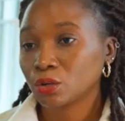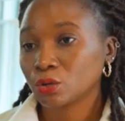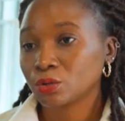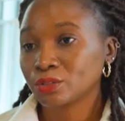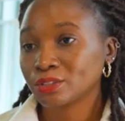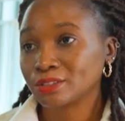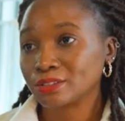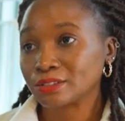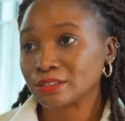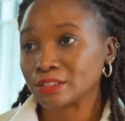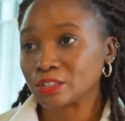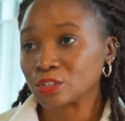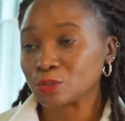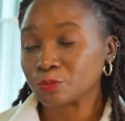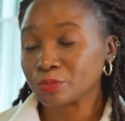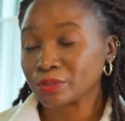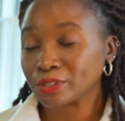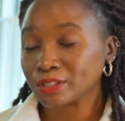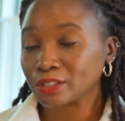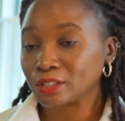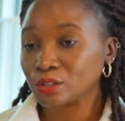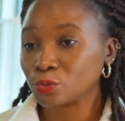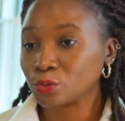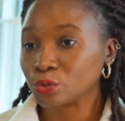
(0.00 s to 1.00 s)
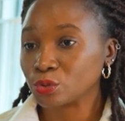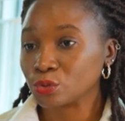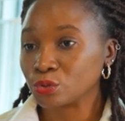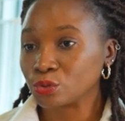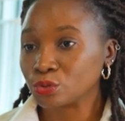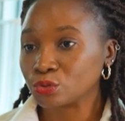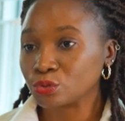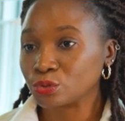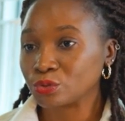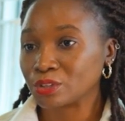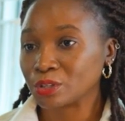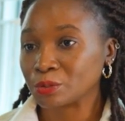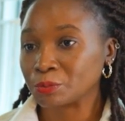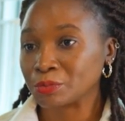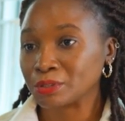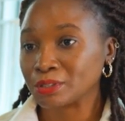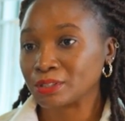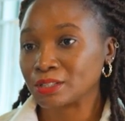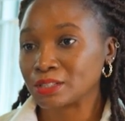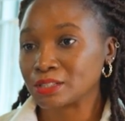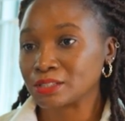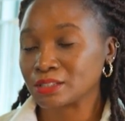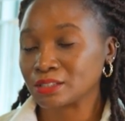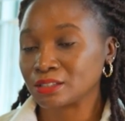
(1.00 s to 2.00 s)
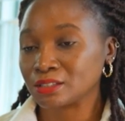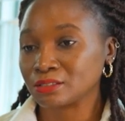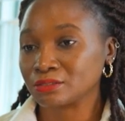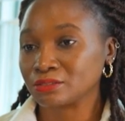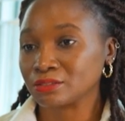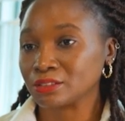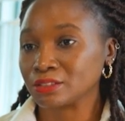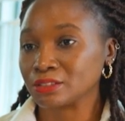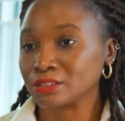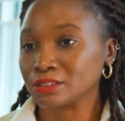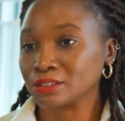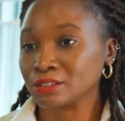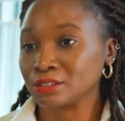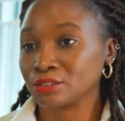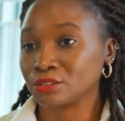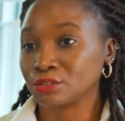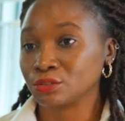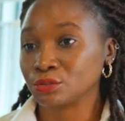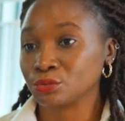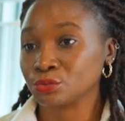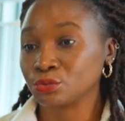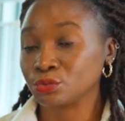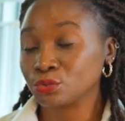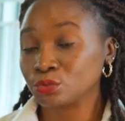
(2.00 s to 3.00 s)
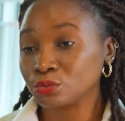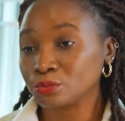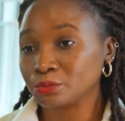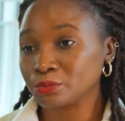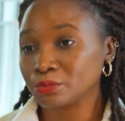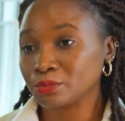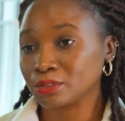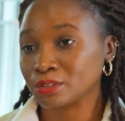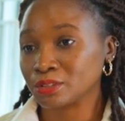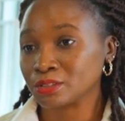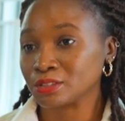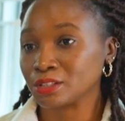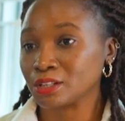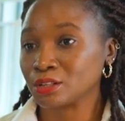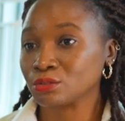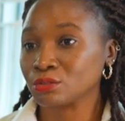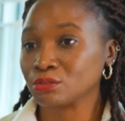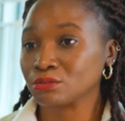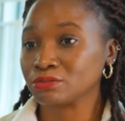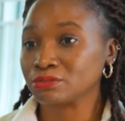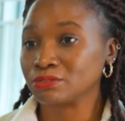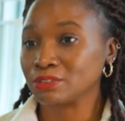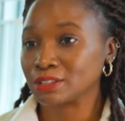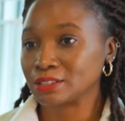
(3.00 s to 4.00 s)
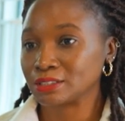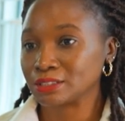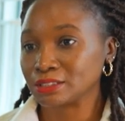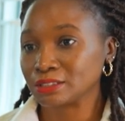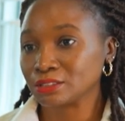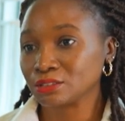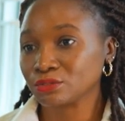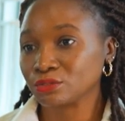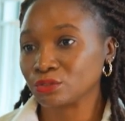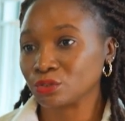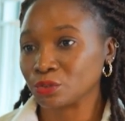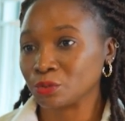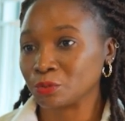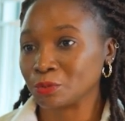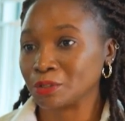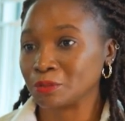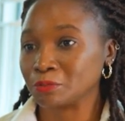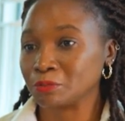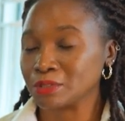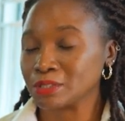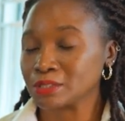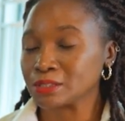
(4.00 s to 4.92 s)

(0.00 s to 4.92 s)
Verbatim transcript: Honestly speaking, we all know the biggest elephant in the room is lack of funding for women